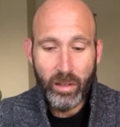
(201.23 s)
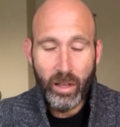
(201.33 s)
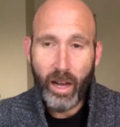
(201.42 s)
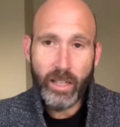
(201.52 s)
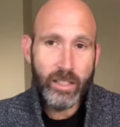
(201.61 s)

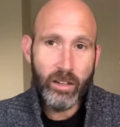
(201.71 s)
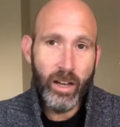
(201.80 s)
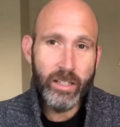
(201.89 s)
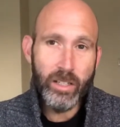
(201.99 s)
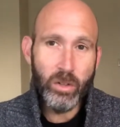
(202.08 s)
I still
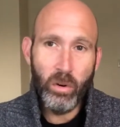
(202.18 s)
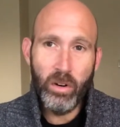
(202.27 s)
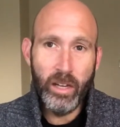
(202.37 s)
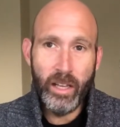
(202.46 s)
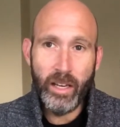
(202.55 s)
had
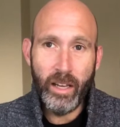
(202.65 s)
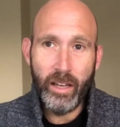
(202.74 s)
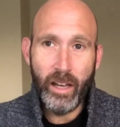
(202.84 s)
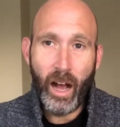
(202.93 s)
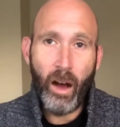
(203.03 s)
disordered
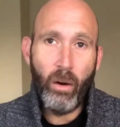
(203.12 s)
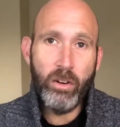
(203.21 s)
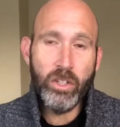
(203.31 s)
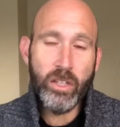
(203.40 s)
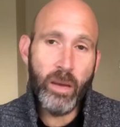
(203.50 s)
eating. I was
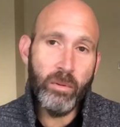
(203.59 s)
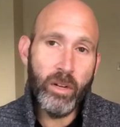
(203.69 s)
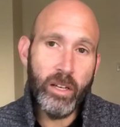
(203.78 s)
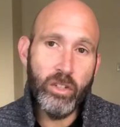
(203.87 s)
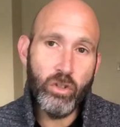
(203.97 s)
just able to
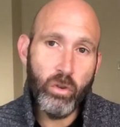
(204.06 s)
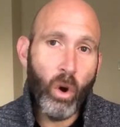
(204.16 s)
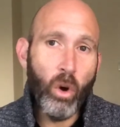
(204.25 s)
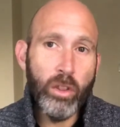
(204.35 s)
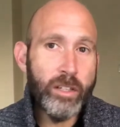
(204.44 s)

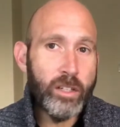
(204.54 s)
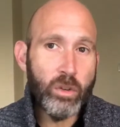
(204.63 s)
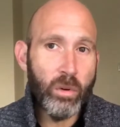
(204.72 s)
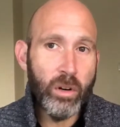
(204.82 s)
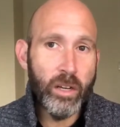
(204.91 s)
control the
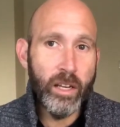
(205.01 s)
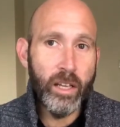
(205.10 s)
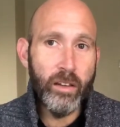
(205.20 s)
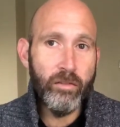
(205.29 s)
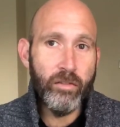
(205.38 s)
disordered
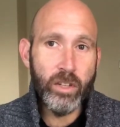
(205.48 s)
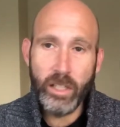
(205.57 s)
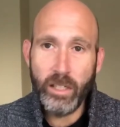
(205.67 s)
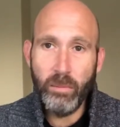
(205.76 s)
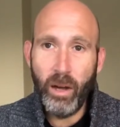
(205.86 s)
eating for
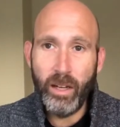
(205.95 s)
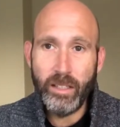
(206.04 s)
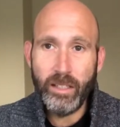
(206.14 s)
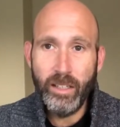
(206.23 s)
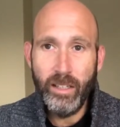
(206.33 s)
six
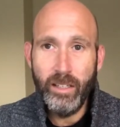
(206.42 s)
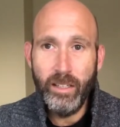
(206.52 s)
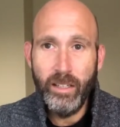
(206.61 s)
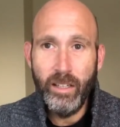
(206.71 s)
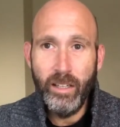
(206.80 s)
months.
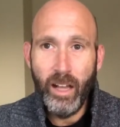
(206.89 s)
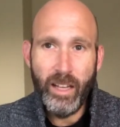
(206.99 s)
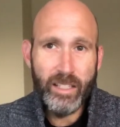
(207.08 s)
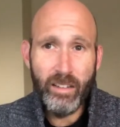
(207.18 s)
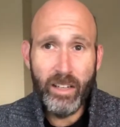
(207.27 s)
I
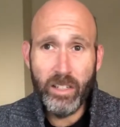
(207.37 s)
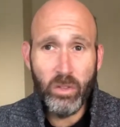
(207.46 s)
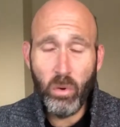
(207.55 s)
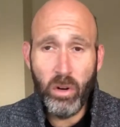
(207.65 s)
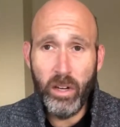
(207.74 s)
still had
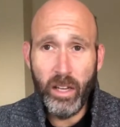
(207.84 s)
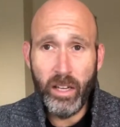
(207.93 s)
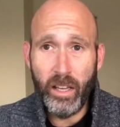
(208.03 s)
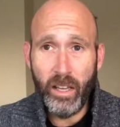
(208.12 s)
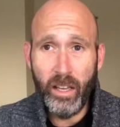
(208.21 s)
disordered
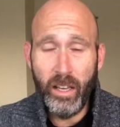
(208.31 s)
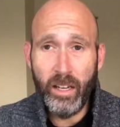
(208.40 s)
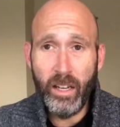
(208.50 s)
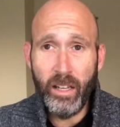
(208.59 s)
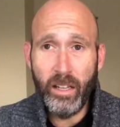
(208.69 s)
eating.
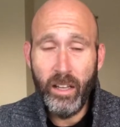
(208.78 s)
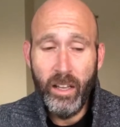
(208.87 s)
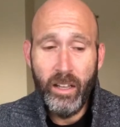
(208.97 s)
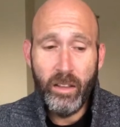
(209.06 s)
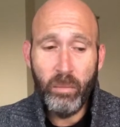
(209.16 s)
And
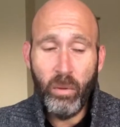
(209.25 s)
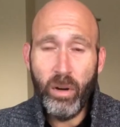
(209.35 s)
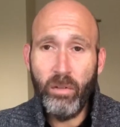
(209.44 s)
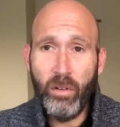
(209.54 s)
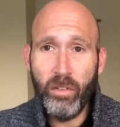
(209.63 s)
the point
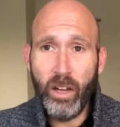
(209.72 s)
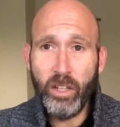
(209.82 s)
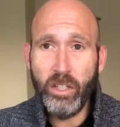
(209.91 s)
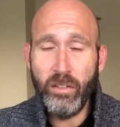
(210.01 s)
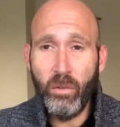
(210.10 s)
of
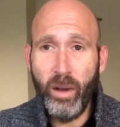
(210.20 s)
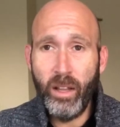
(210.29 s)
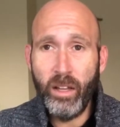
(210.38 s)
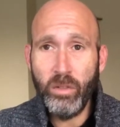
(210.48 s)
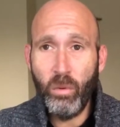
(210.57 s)
reflections of a weight
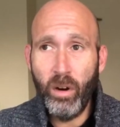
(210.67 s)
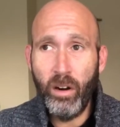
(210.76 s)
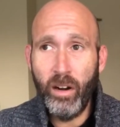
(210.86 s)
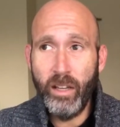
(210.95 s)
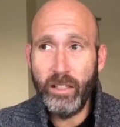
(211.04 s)
loss
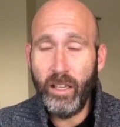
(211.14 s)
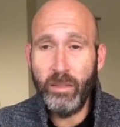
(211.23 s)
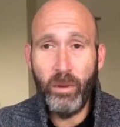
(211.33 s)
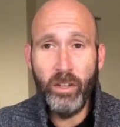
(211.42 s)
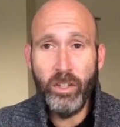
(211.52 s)
warrior is,
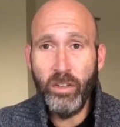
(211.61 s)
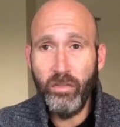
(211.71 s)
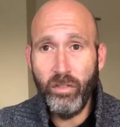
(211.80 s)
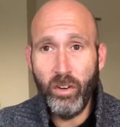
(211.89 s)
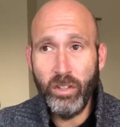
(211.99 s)
especially the
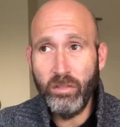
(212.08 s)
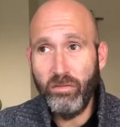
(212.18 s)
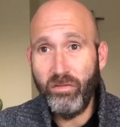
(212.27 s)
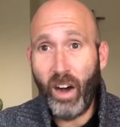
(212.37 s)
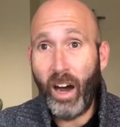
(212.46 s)
first
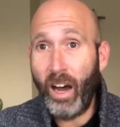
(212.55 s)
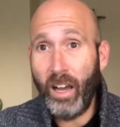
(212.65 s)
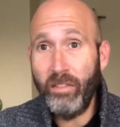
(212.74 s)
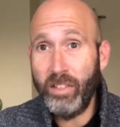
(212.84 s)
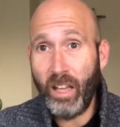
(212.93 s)

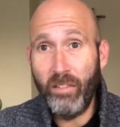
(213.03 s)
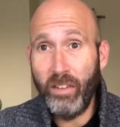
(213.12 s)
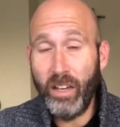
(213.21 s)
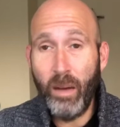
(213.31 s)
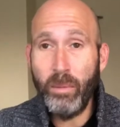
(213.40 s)
five,
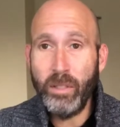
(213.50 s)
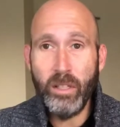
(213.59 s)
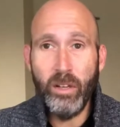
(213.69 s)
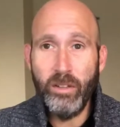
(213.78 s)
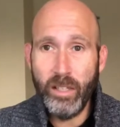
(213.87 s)
seven
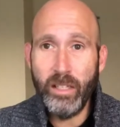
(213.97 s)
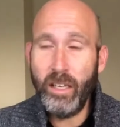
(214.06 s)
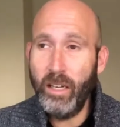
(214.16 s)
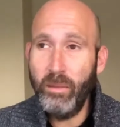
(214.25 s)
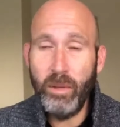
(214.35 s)
episodes, is
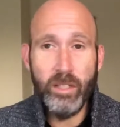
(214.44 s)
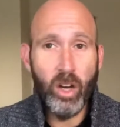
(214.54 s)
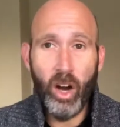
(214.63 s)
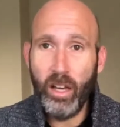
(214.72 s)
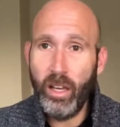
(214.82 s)
going to be
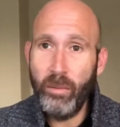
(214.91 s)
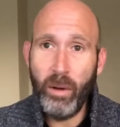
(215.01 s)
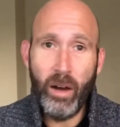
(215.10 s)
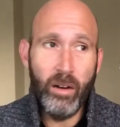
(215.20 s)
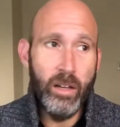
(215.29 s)
talking
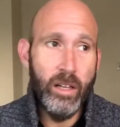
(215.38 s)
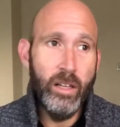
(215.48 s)
about